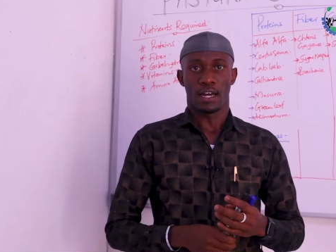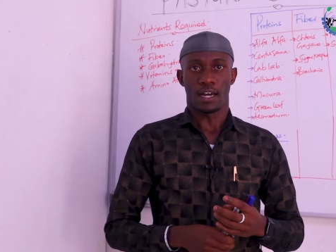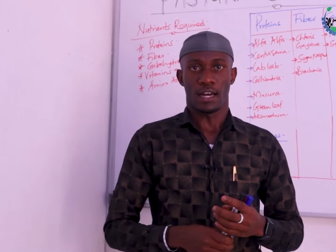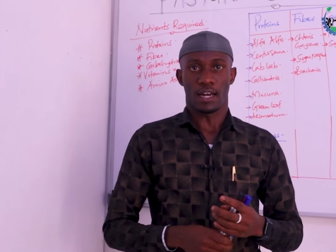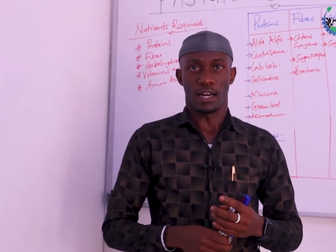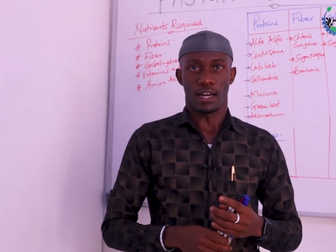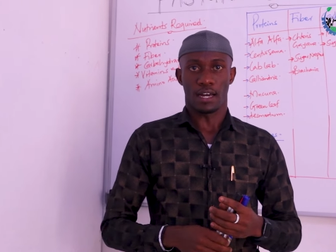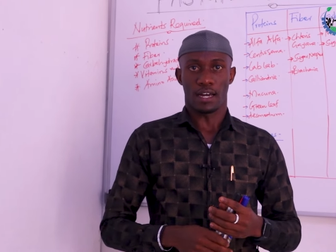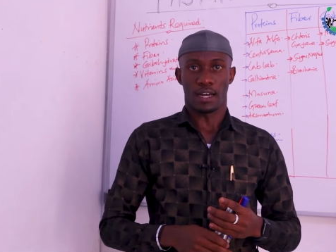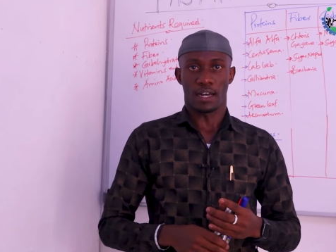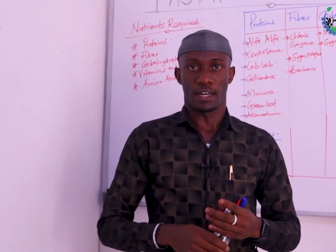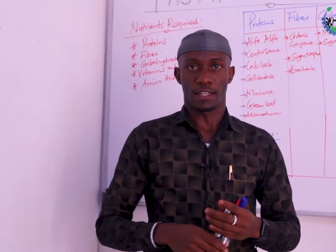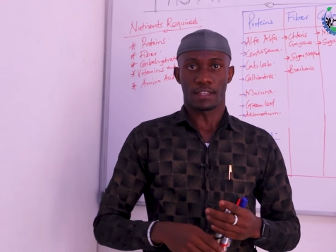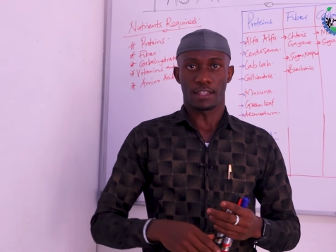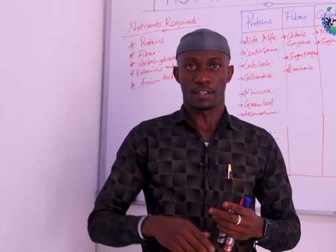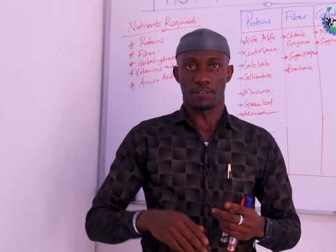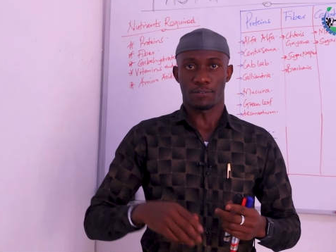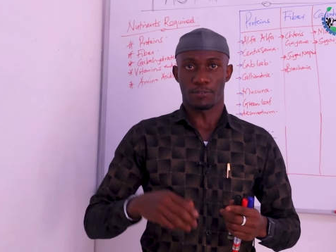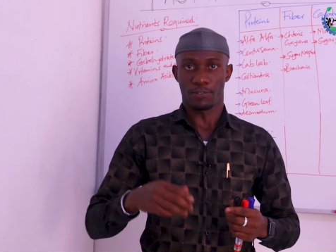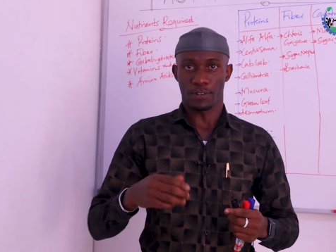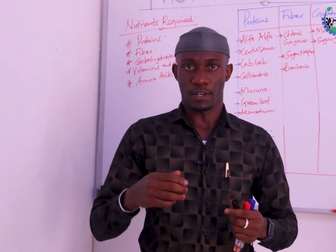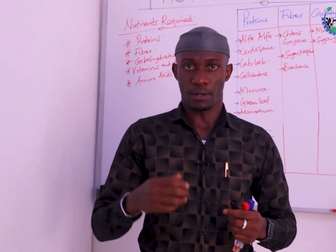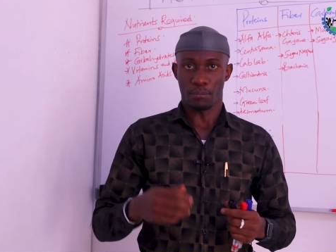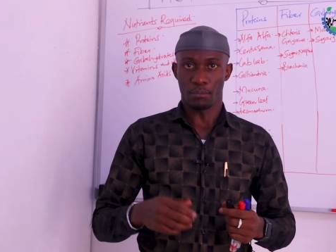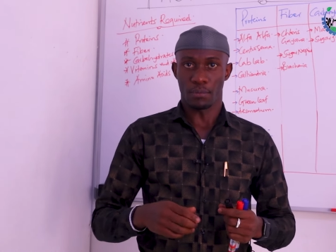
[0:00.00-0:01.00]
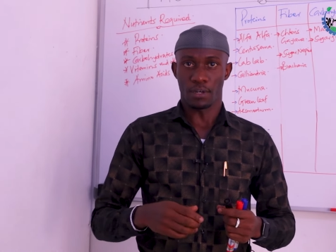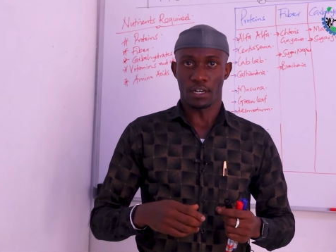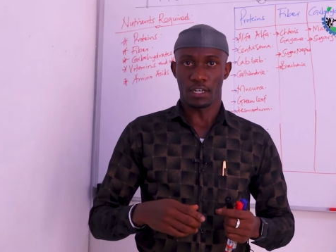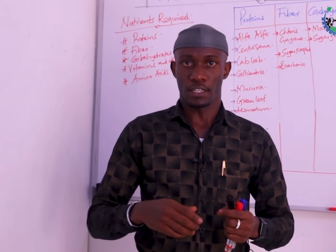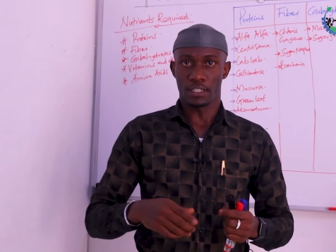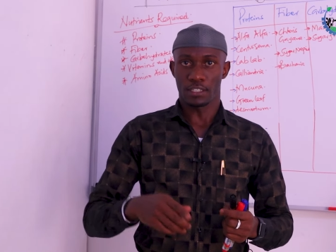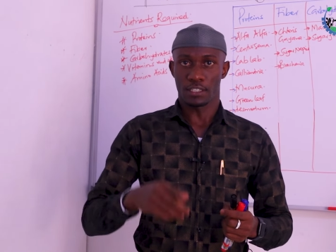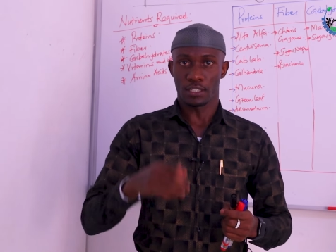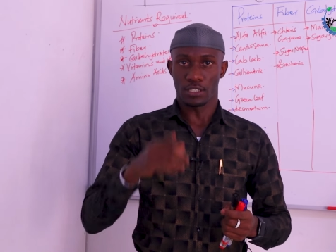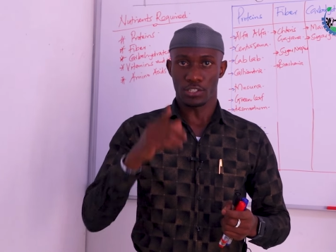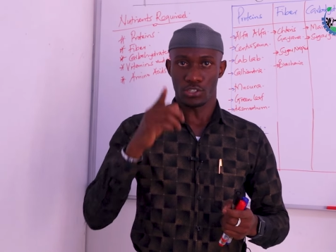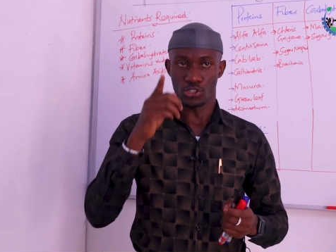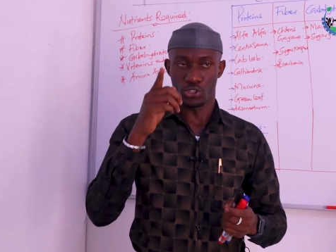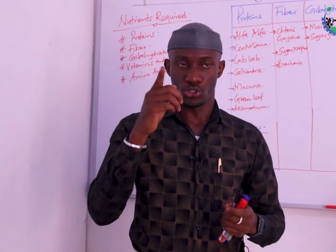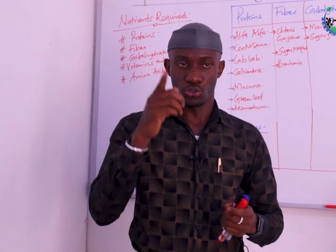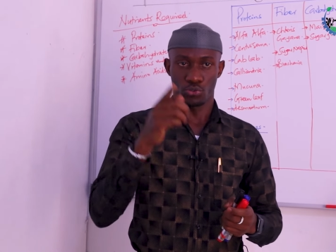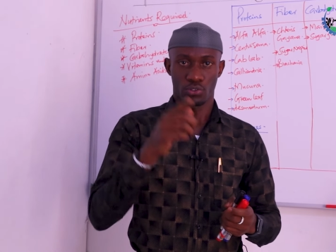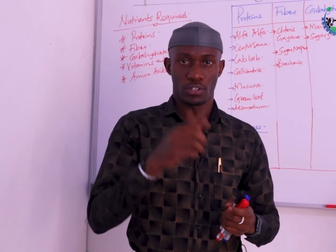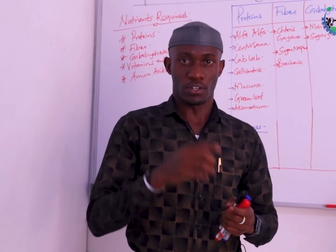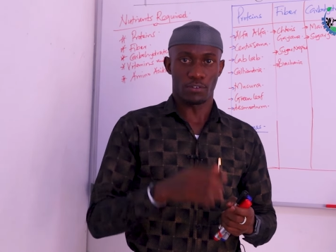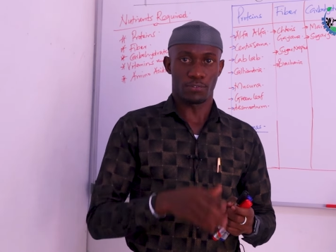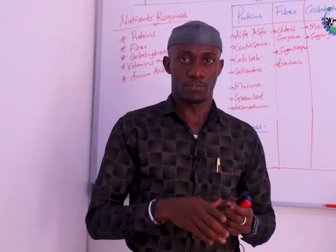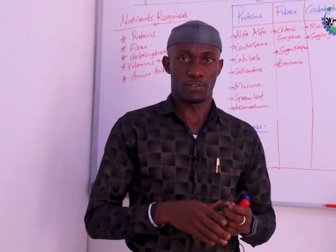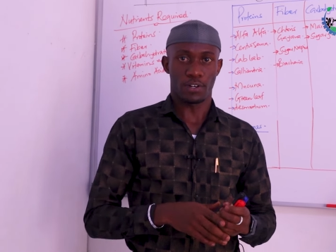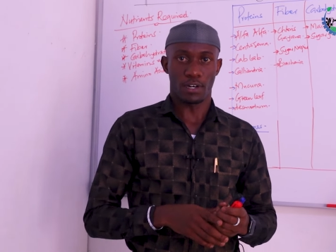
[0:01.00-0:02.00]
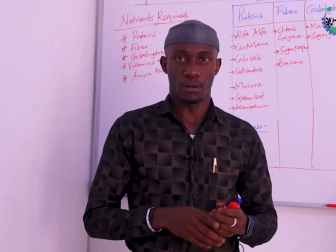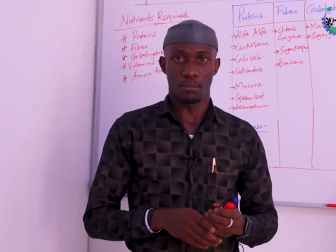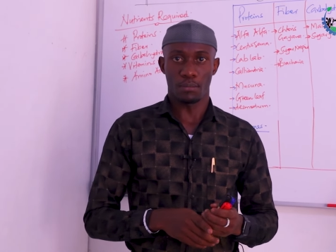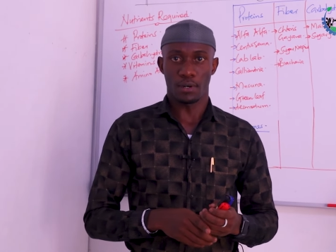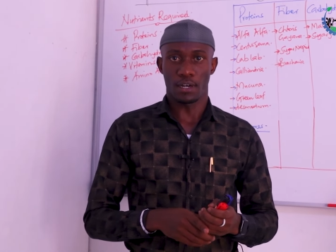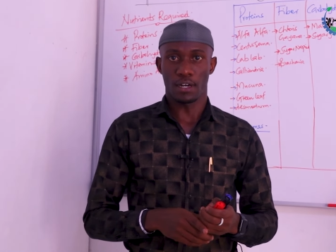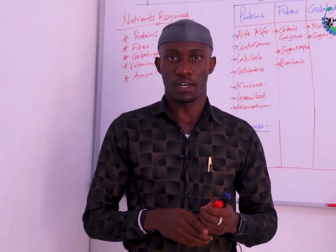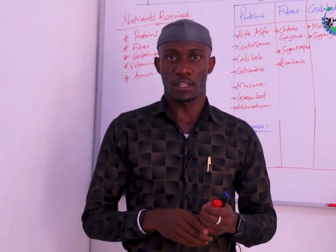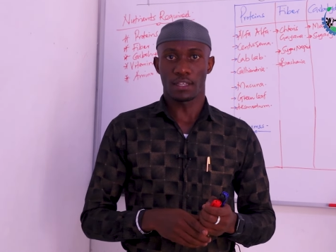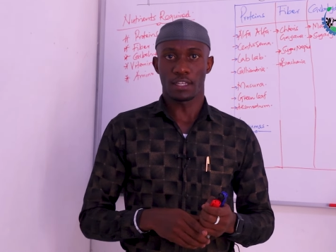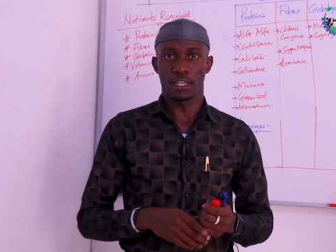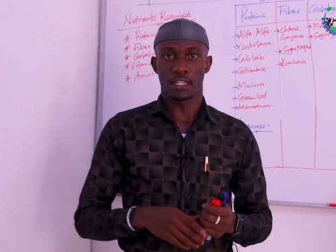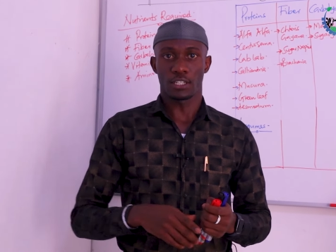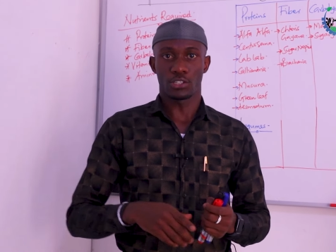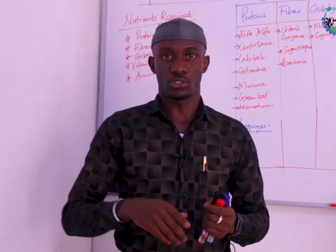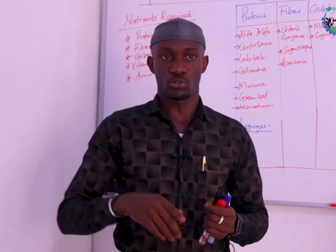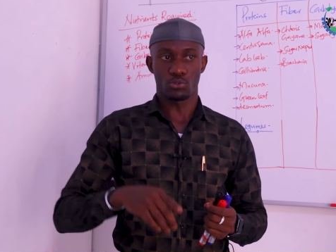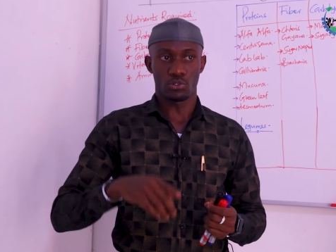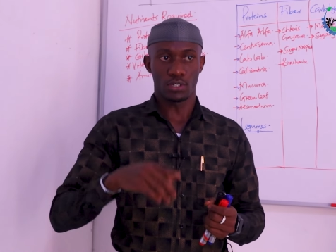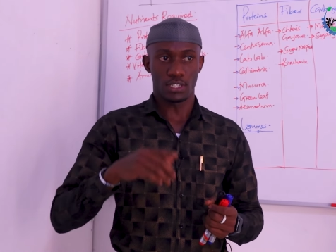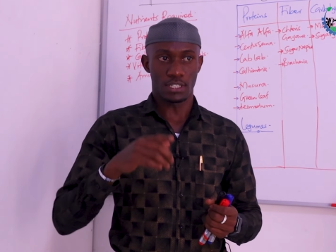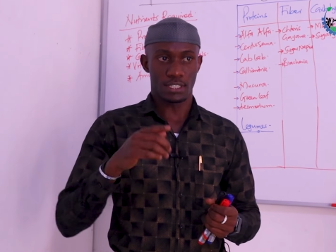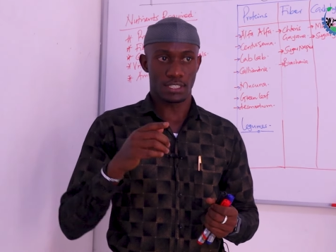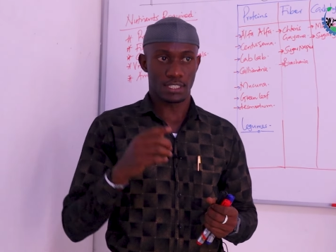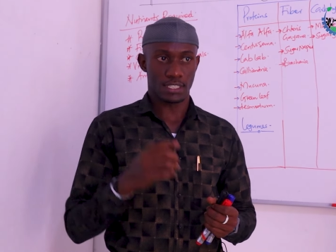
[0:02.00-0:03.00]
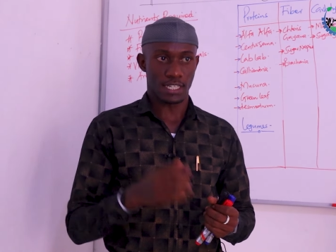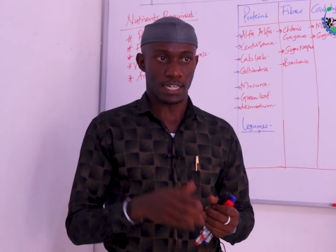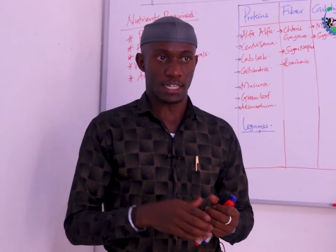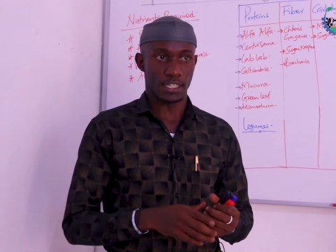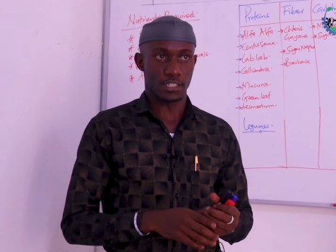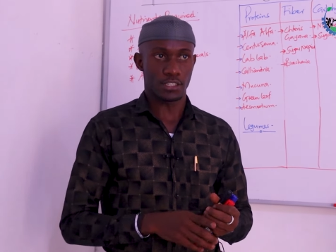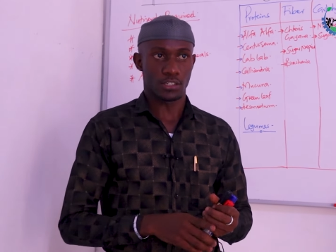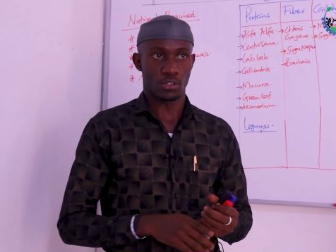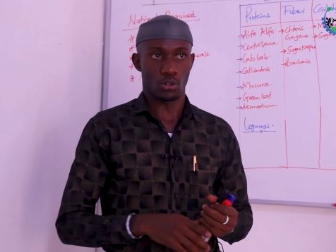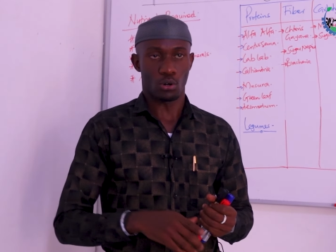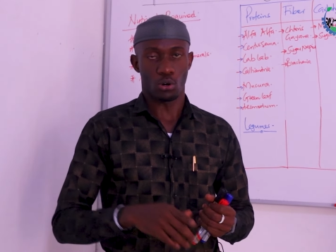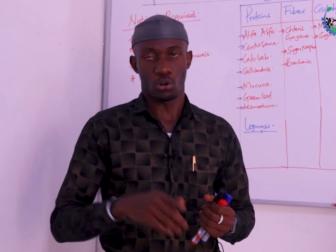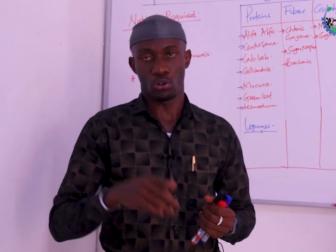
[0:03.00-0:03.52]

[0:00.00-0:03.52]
the farmer that you decide